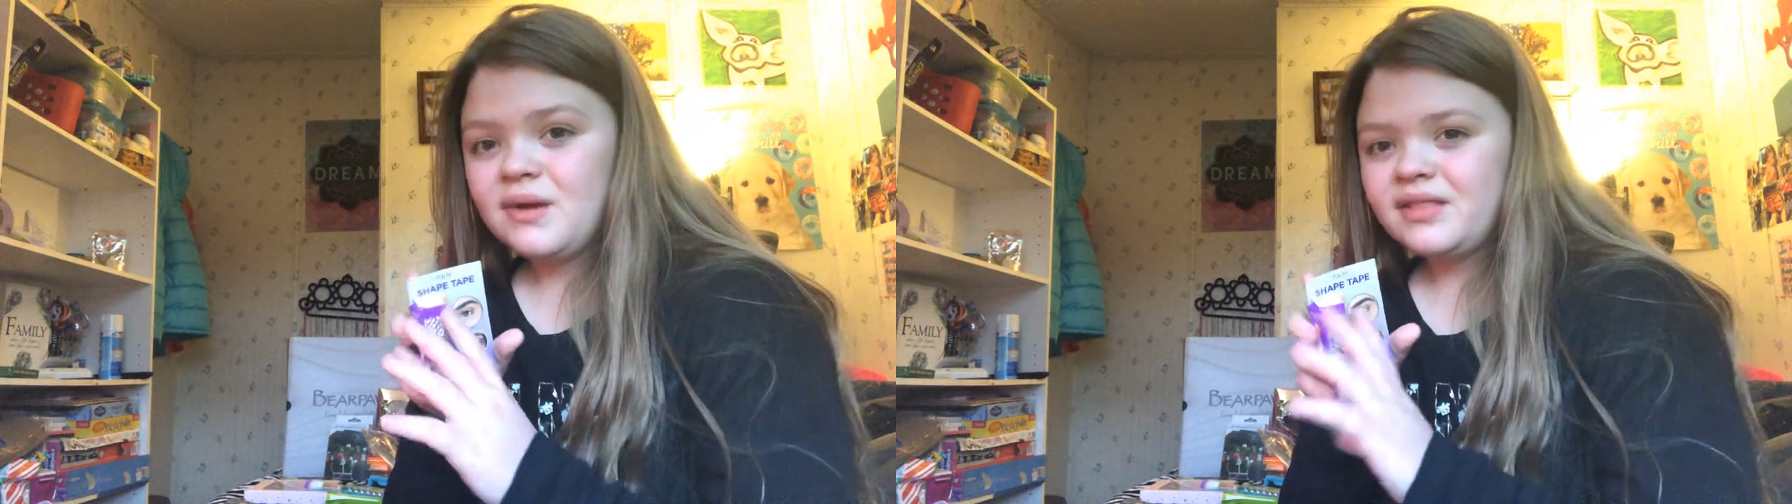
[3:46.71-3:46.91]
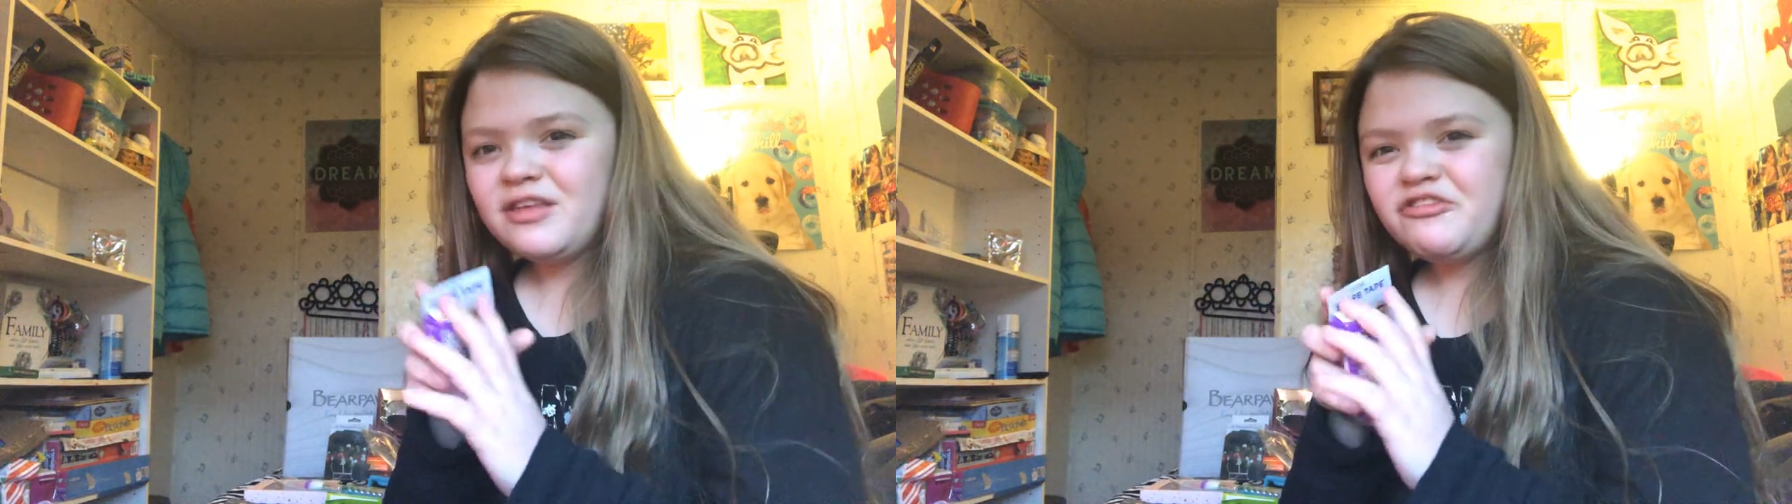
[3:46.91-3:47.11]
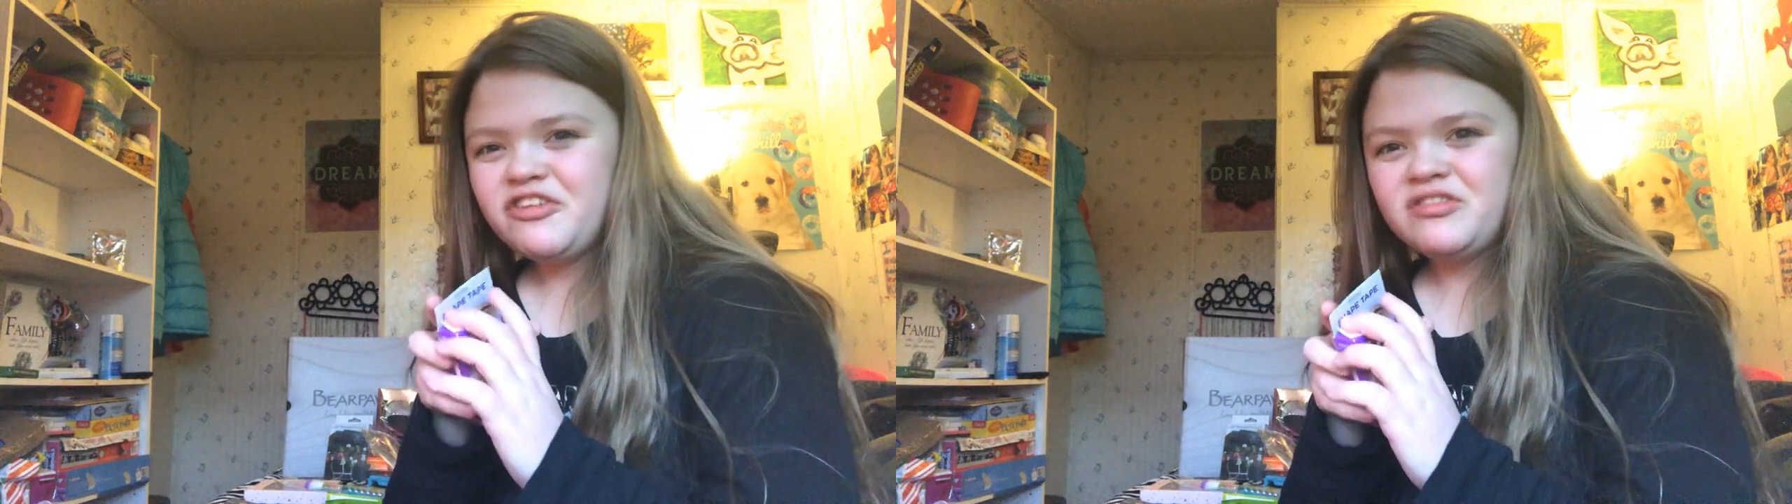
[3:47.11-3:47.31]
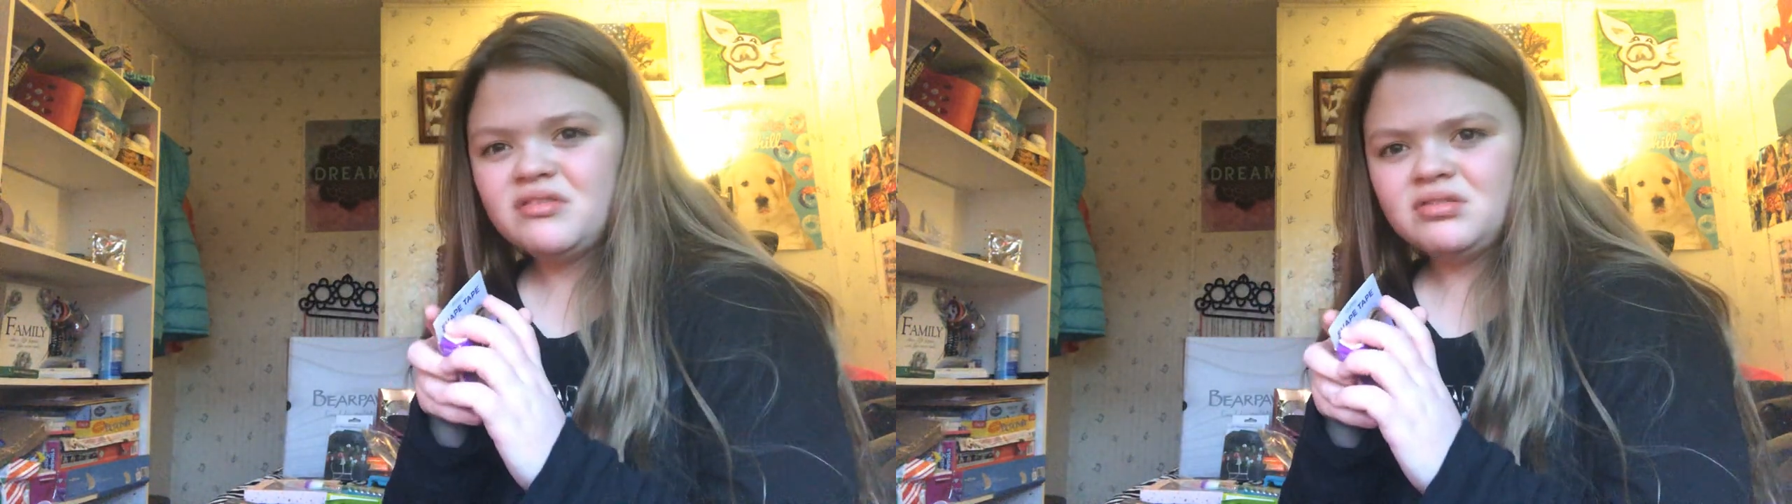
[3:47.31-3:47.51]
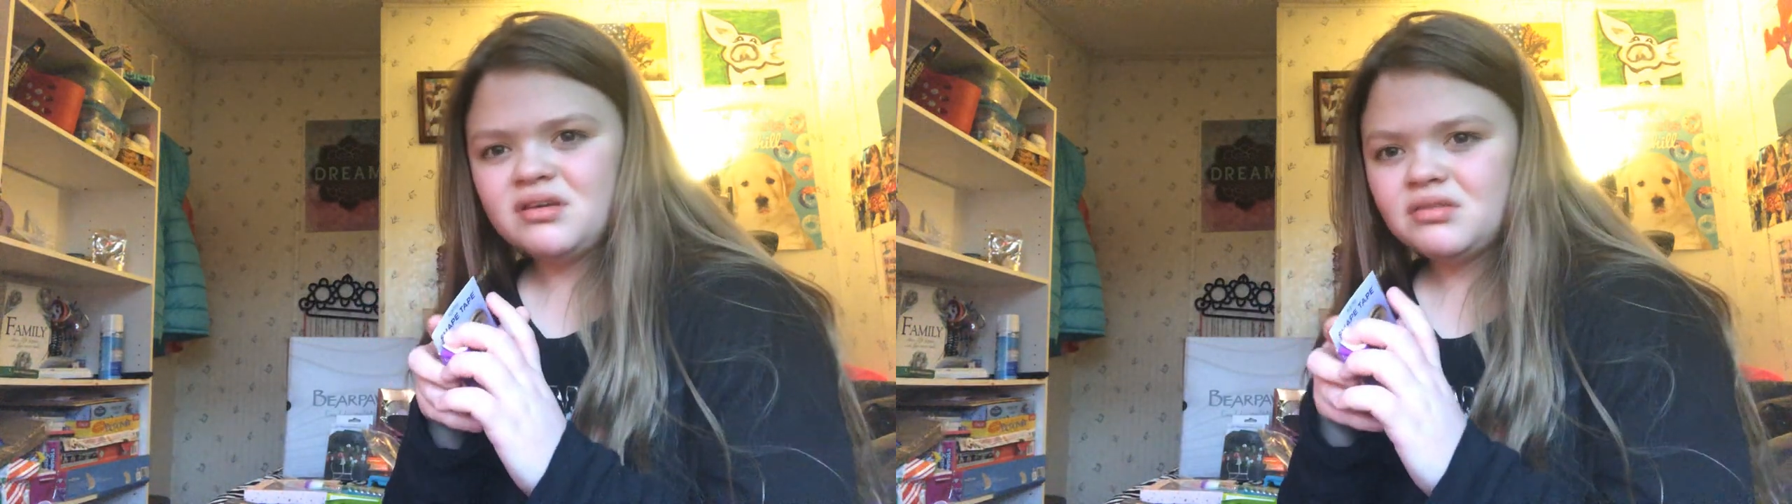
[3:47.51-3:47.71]
think she
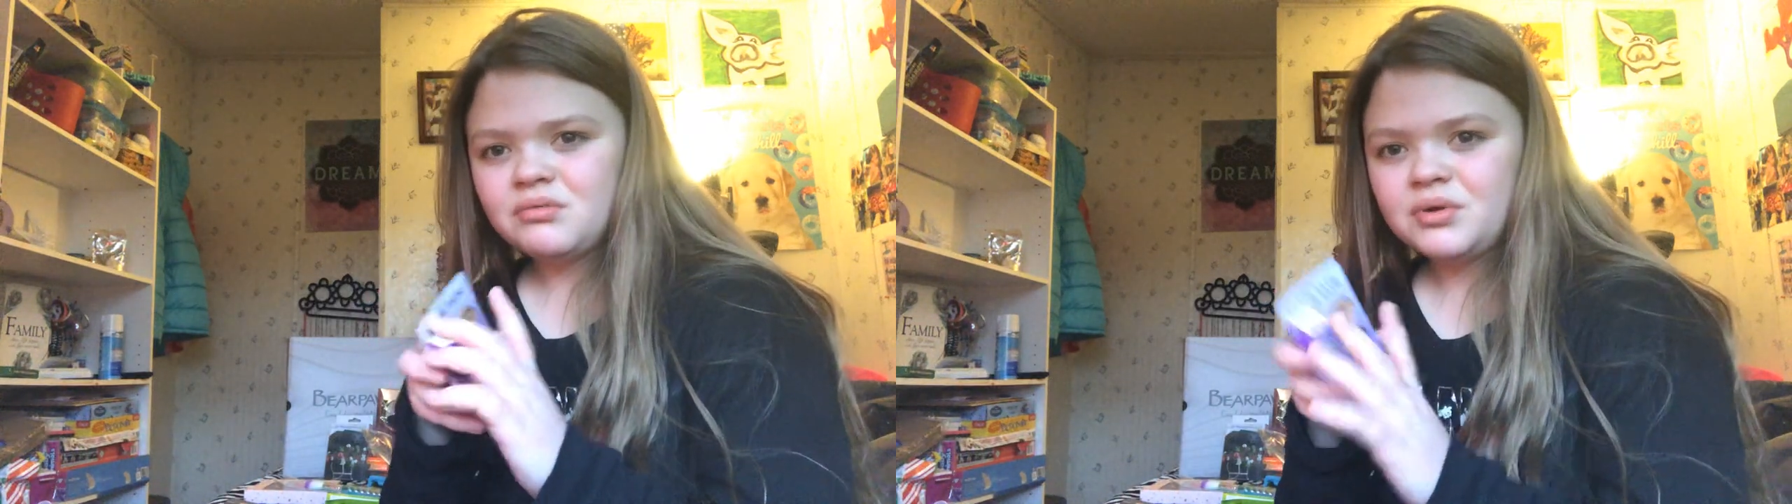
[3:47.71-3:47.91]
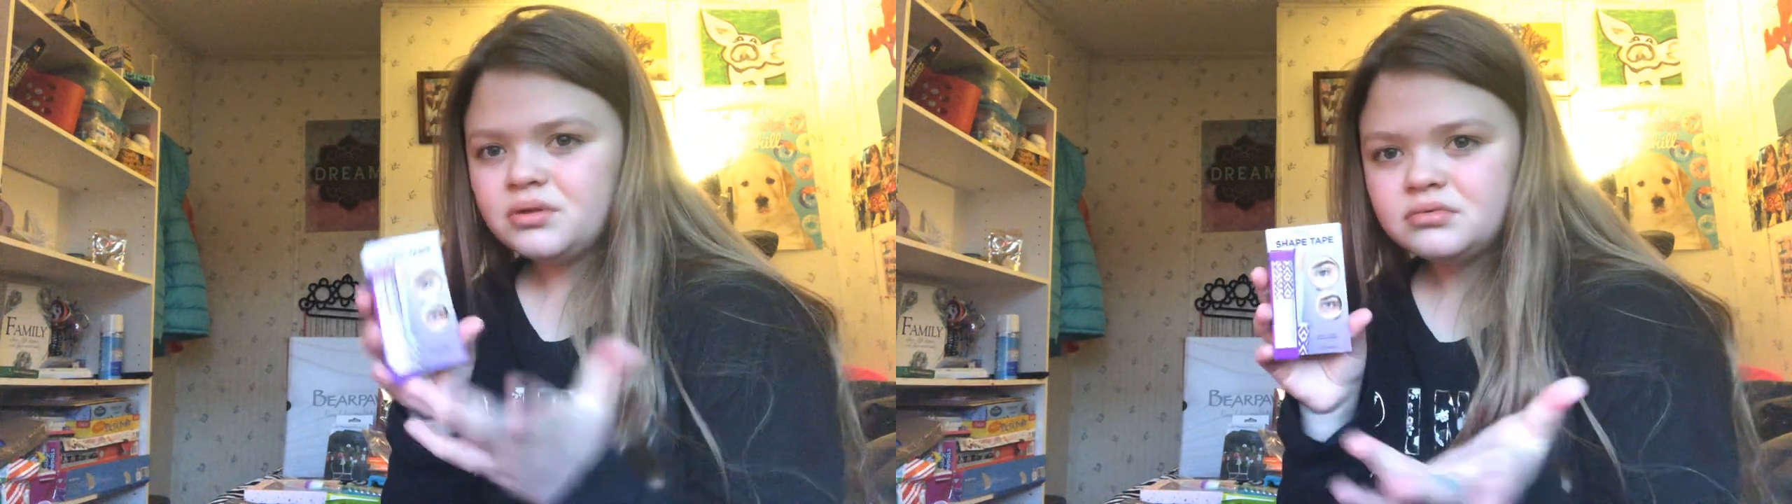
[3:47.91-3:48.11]
took the other one.